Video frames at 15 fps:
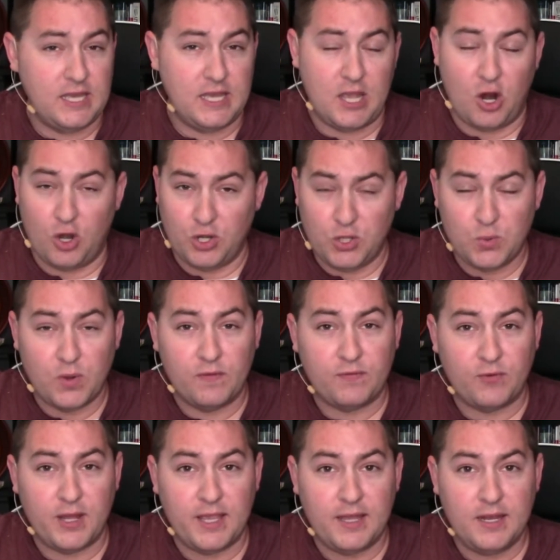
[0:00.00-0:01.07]
Are you
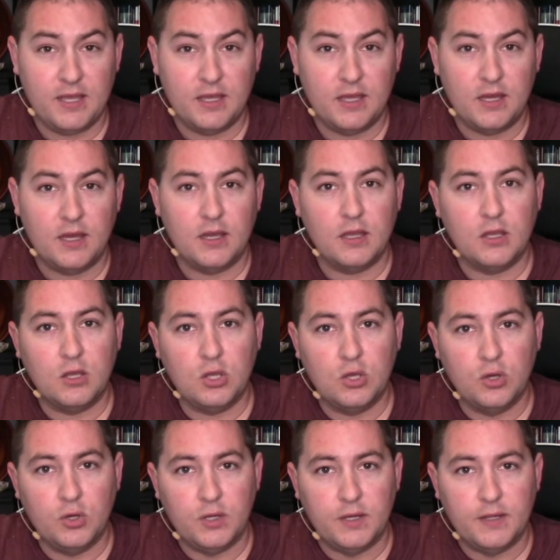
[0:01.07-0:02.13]
afraid?
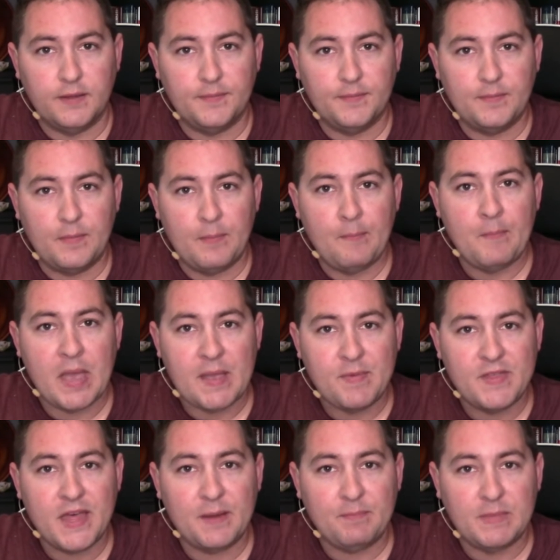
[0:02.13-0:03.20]
Good. Maybe
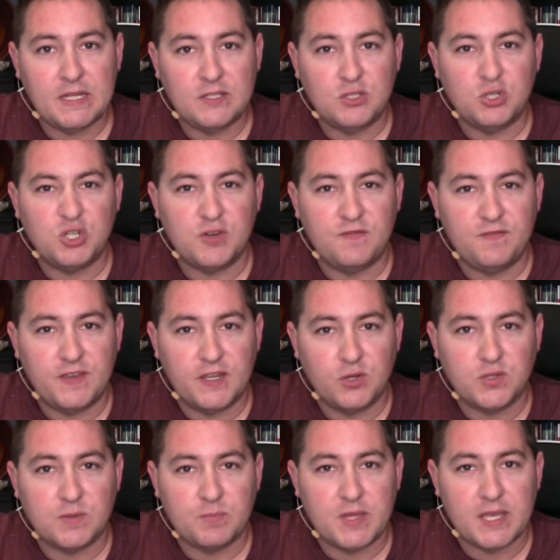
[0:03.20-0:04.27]
that means you should figure
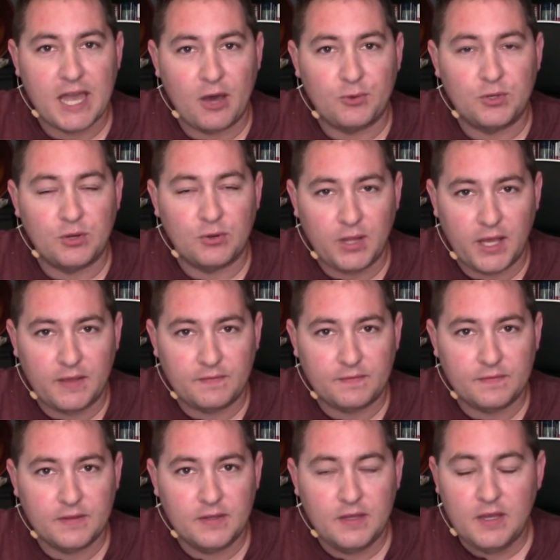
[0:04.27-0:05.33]
something out in your life.
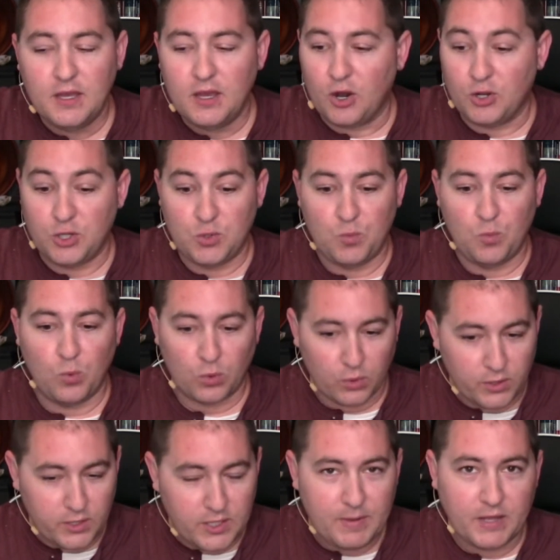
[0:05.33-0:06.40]
Are you
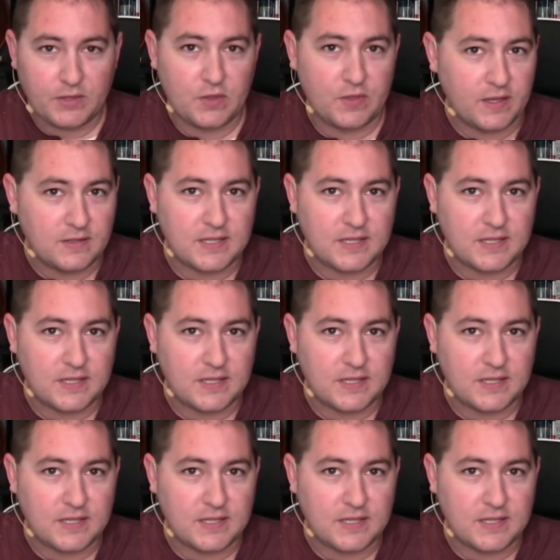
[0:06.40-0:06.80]
worried about the things